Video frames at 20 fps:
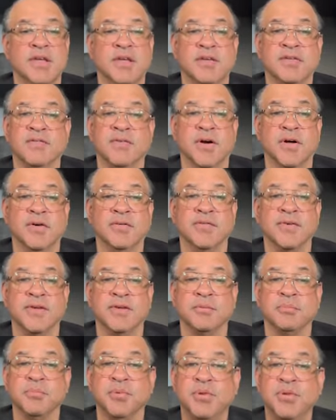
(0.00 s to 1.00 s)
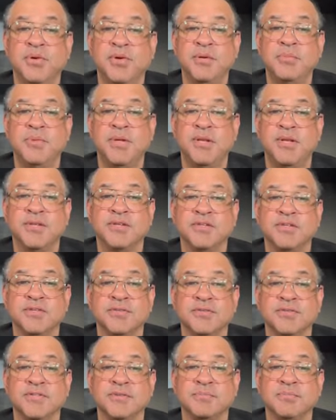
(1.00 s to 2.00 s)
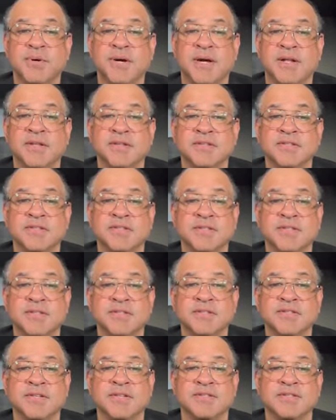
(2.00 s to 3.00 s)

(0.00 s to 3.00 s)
evolving employment issues and policies,